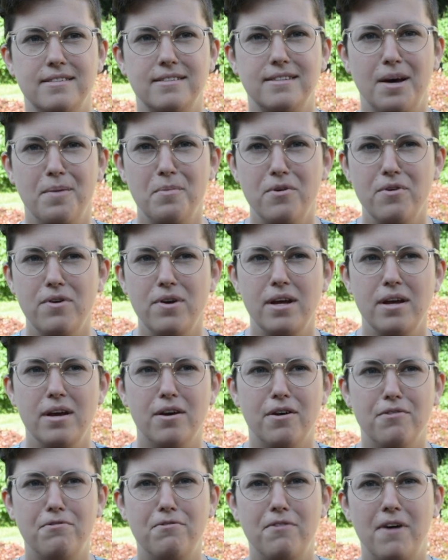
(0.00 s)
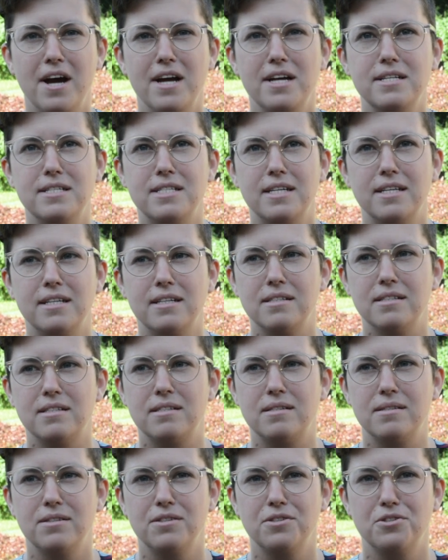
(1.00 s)
summary of findings
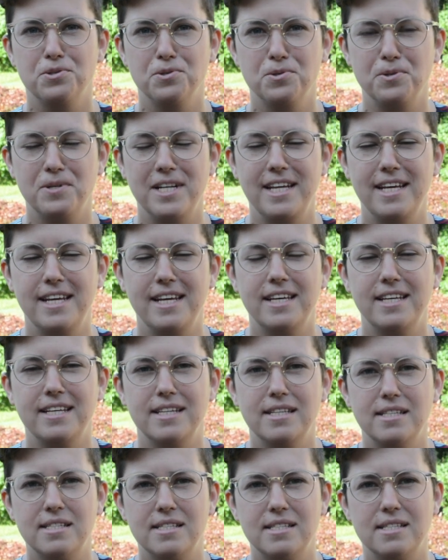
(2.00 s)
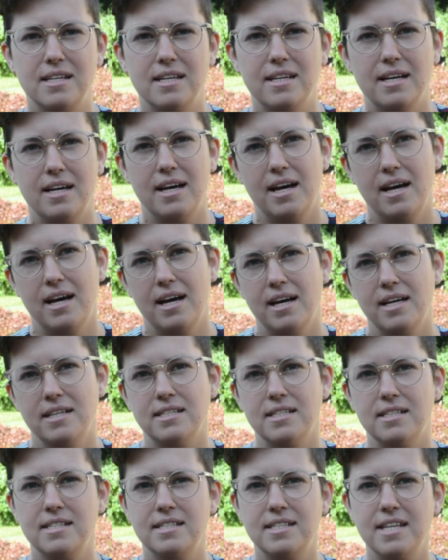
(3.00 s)
shortly is
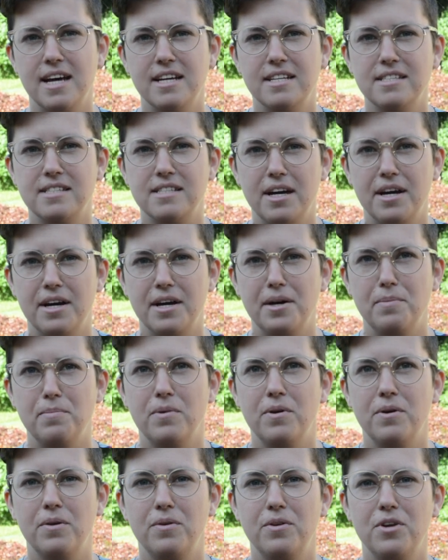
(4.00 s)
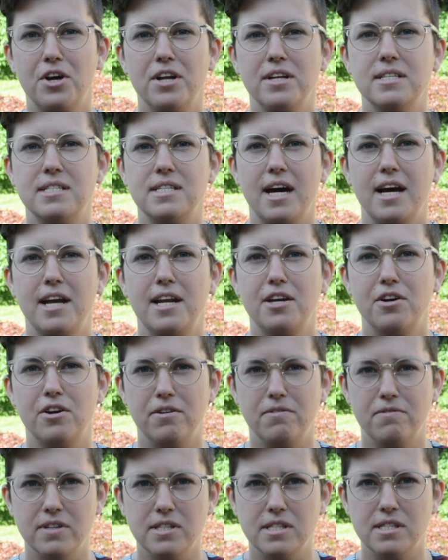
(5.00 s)
as it stands, I'm not entirely
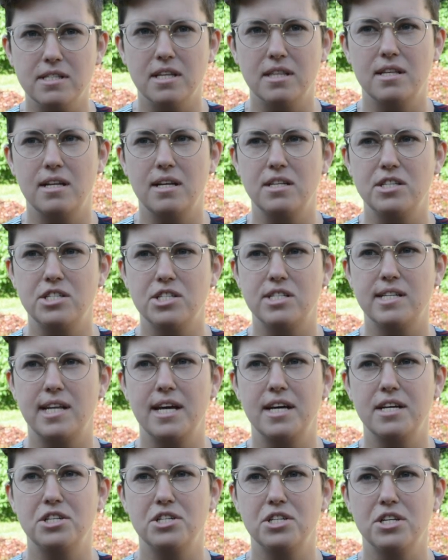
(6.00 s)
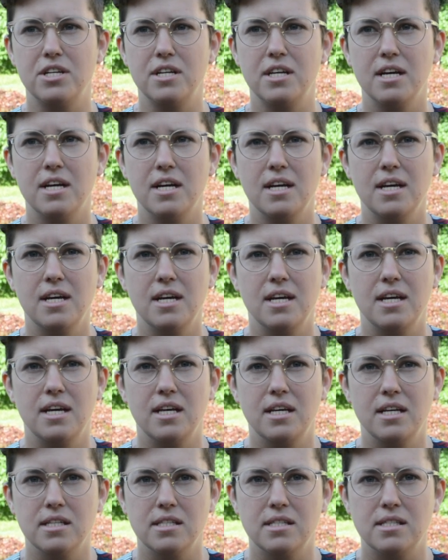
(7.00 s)
convinced that the legislation
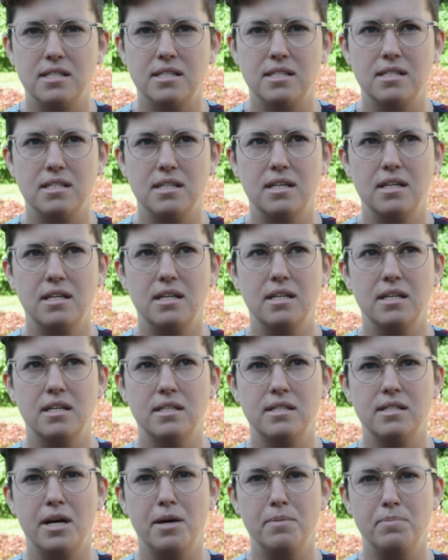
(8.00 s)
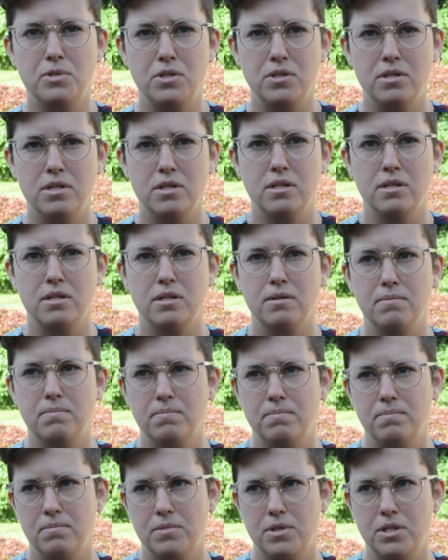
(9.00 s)
is, is up to the
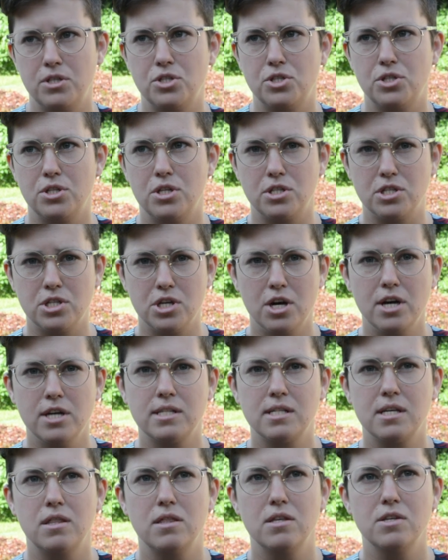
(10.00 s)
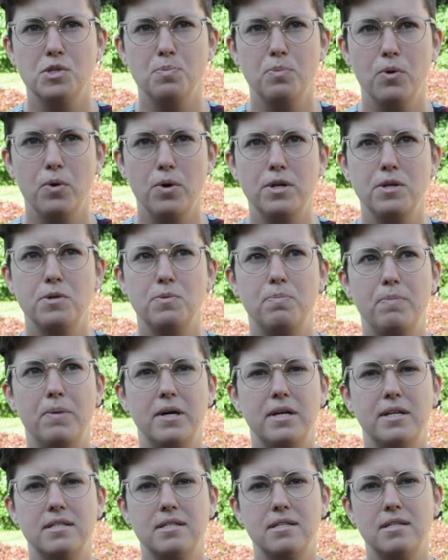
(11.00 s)
the, the task at this point,
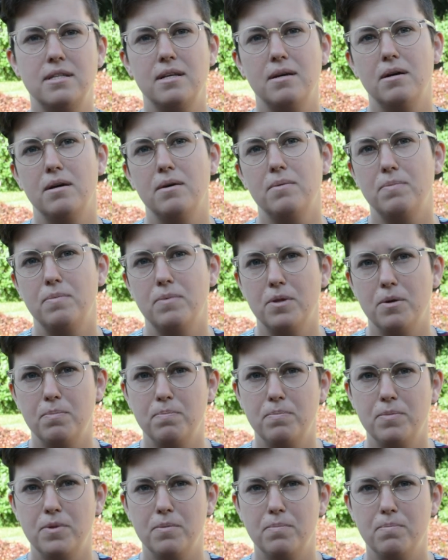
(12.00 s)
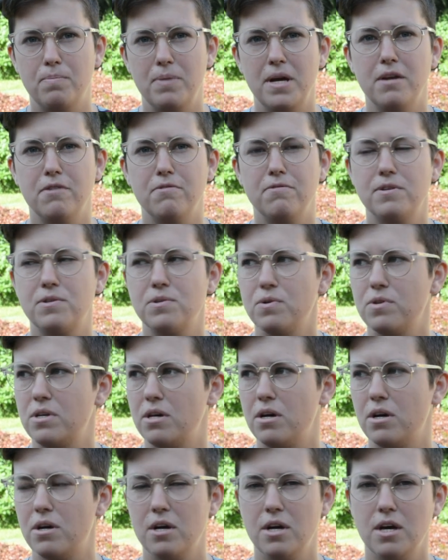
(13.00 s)
but the, the, the benefit or
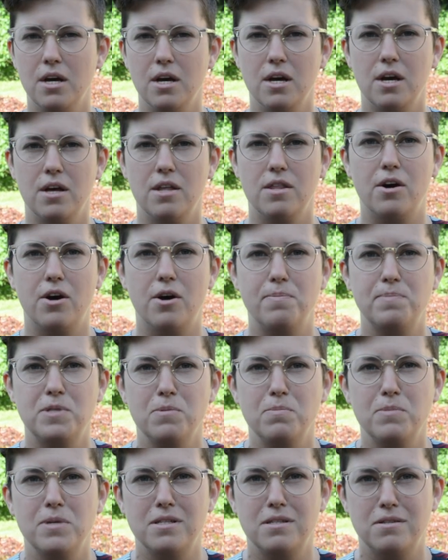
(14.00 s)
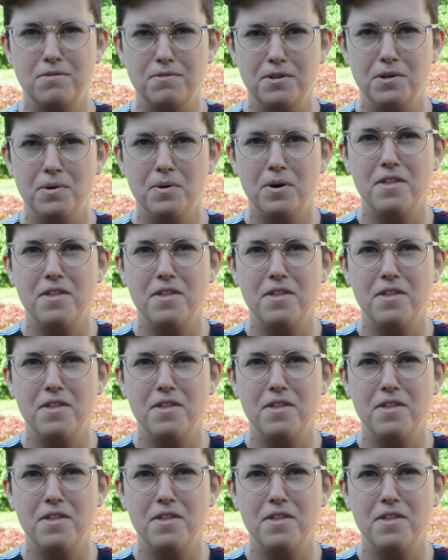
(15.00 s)
the, the optimist view